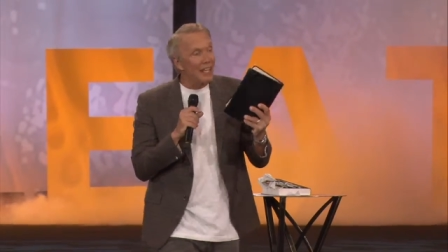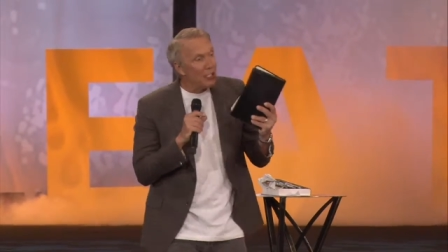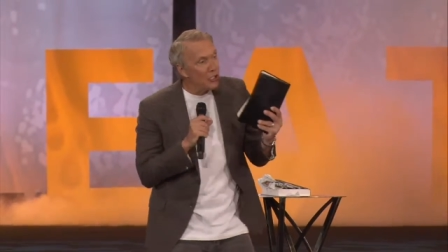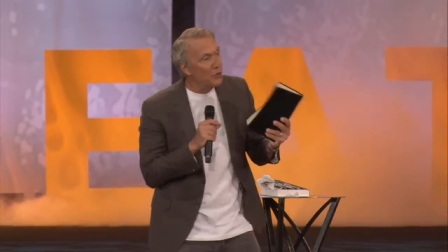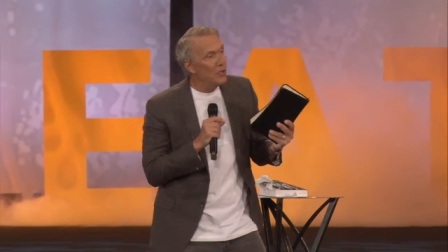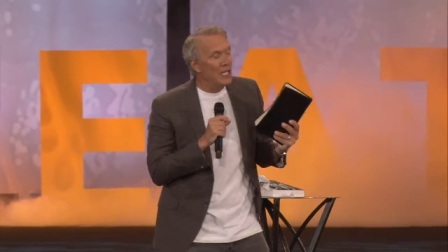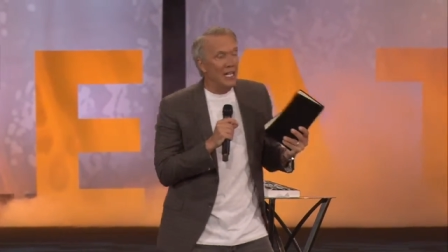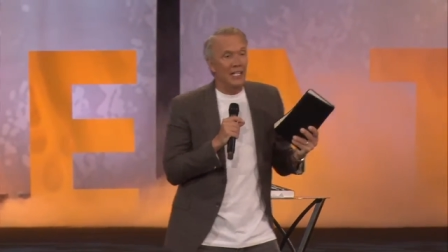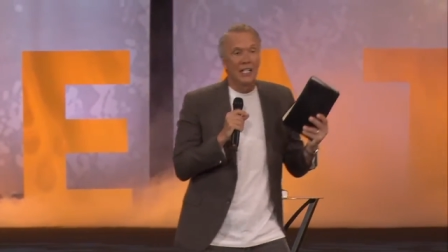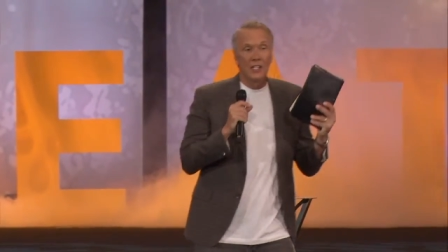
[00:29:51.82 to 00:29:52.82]
that you
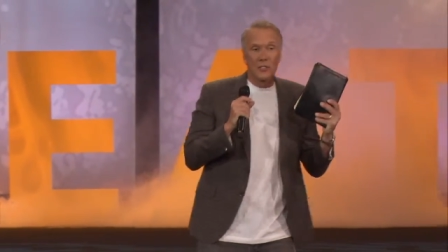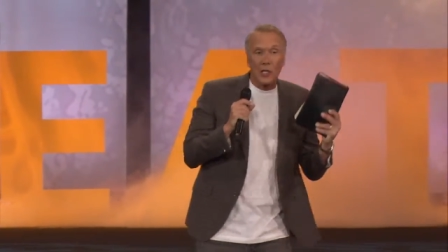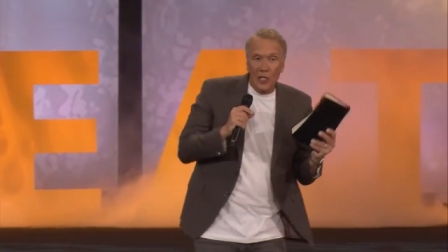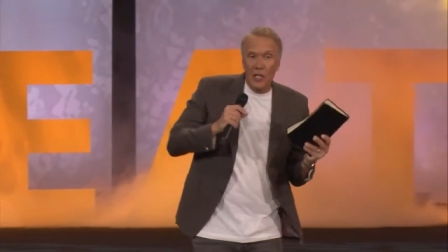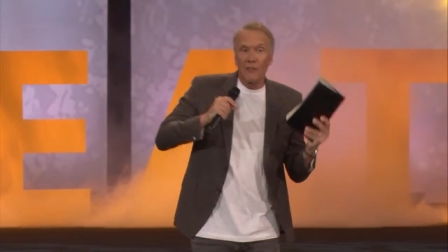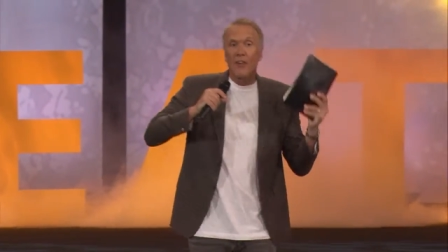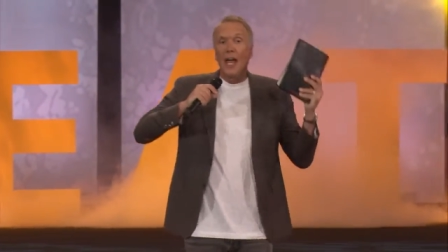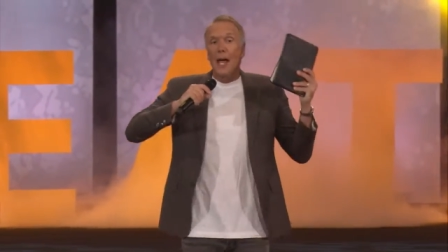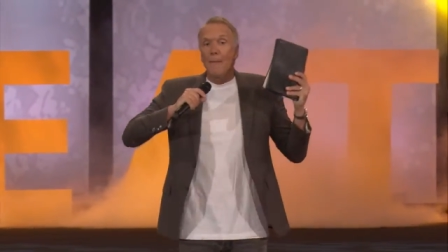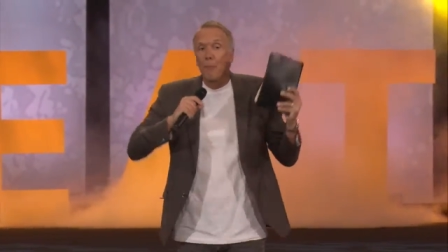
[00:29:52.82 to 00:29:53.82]
need to live,
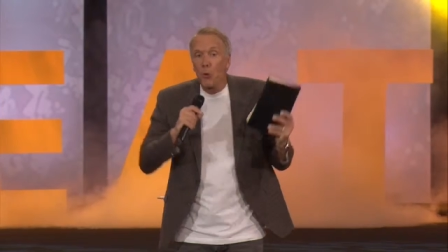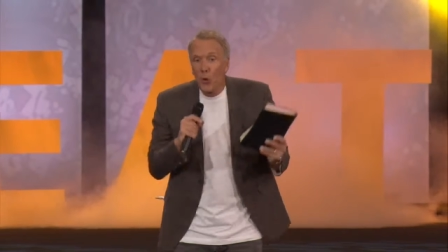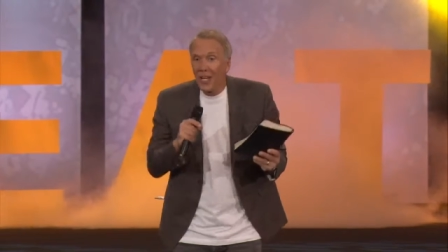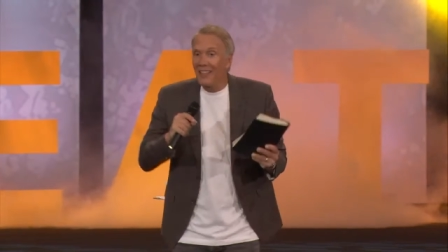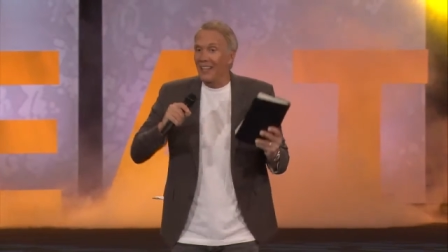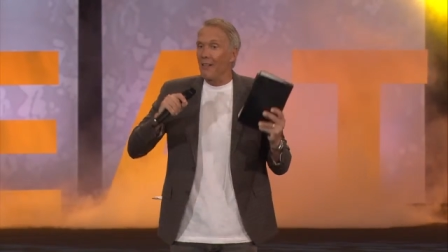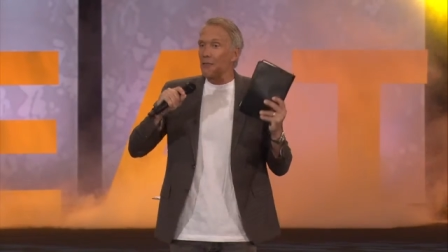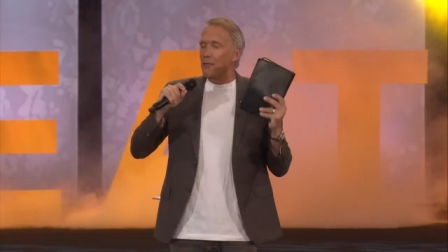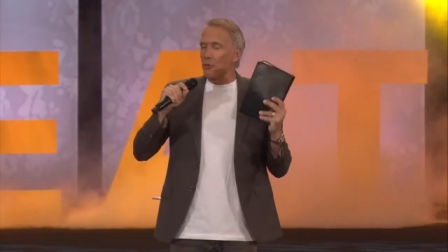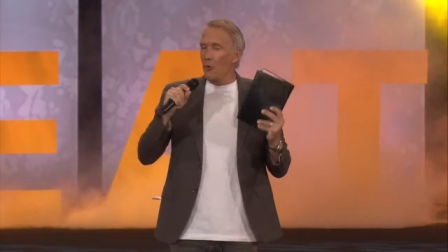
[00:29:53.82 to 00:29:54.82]
breathe, and
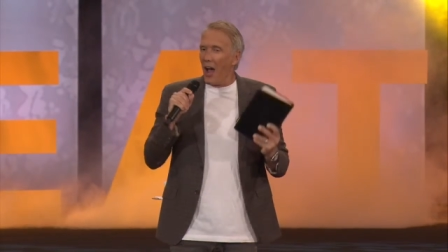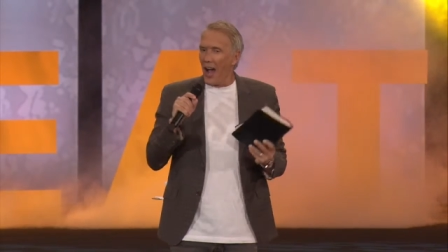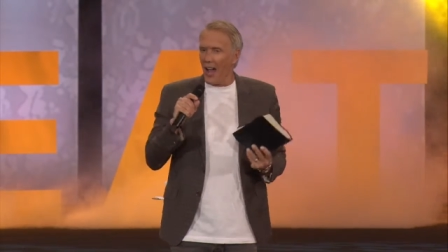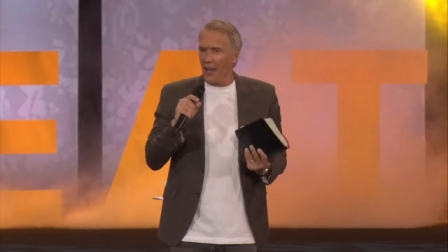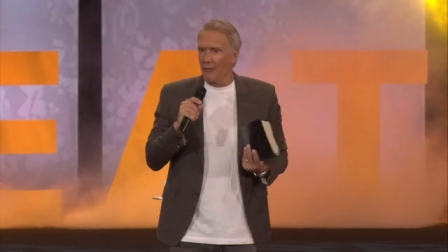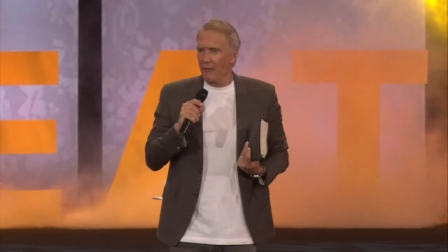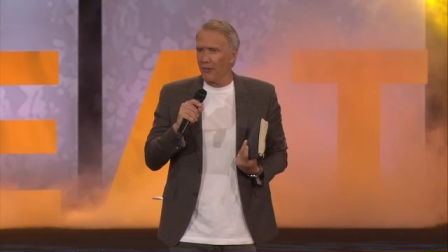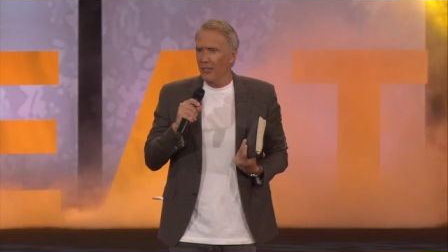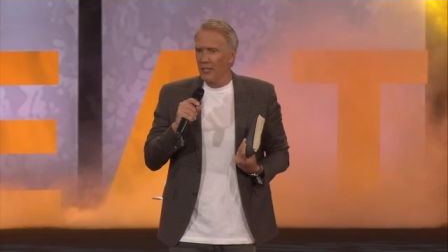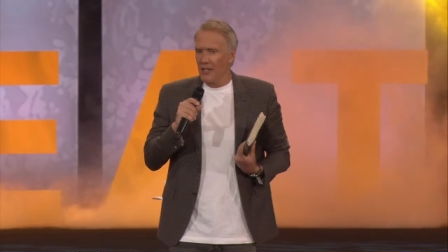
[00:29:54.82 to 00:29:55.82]
thrive
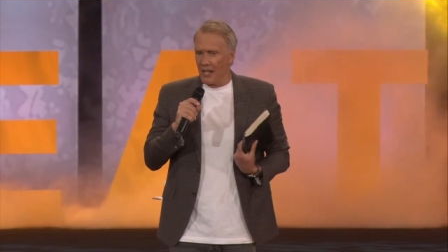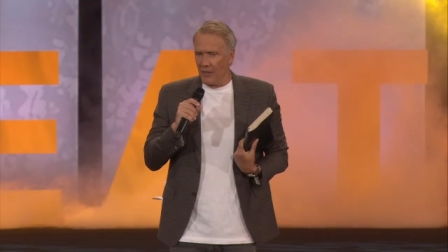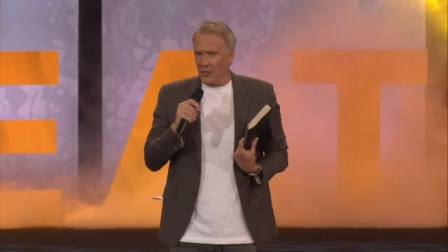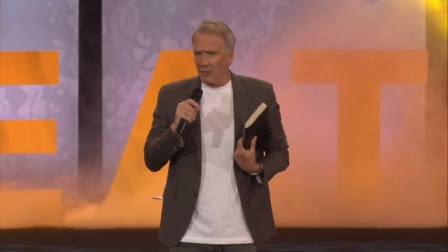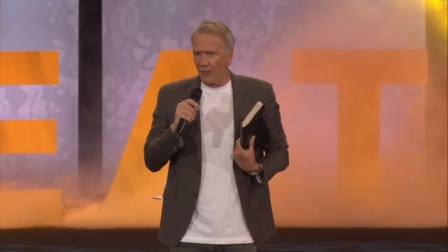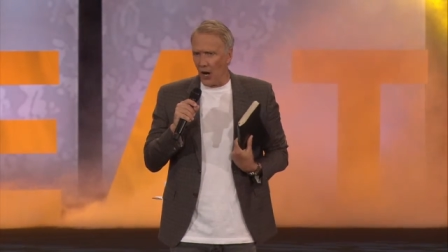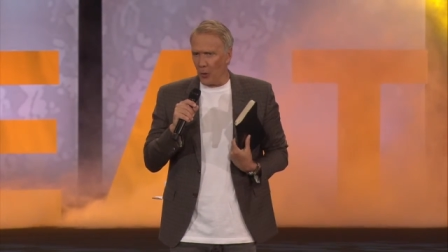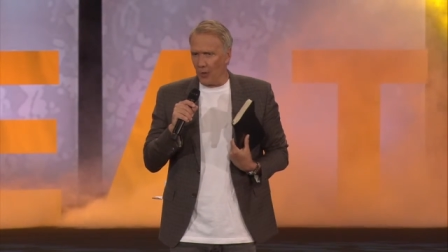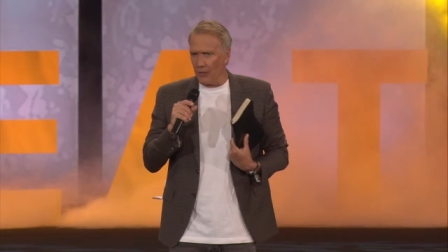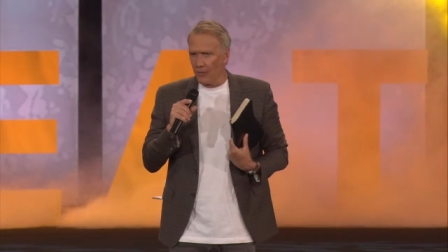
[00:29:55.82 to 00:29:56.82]
in this
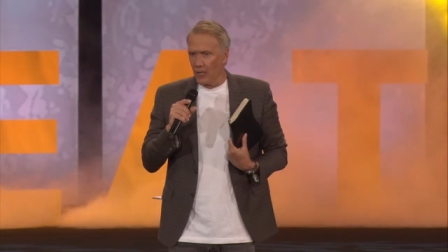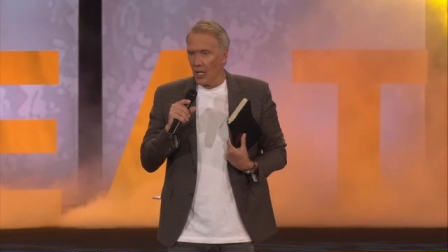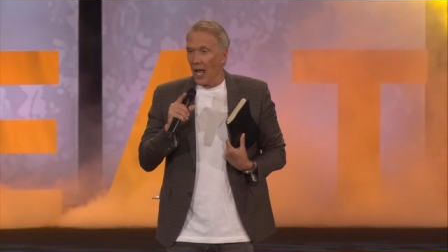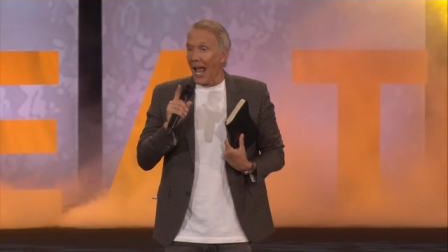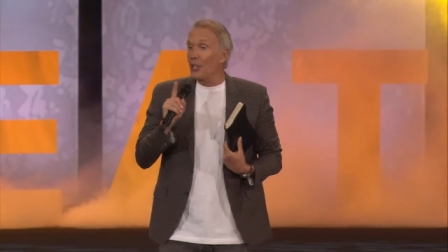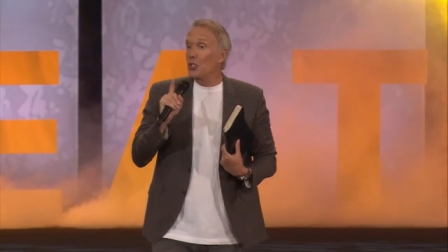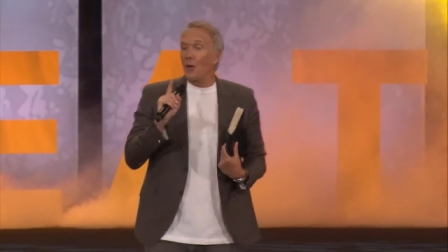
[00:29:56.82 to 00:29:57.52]
environment. As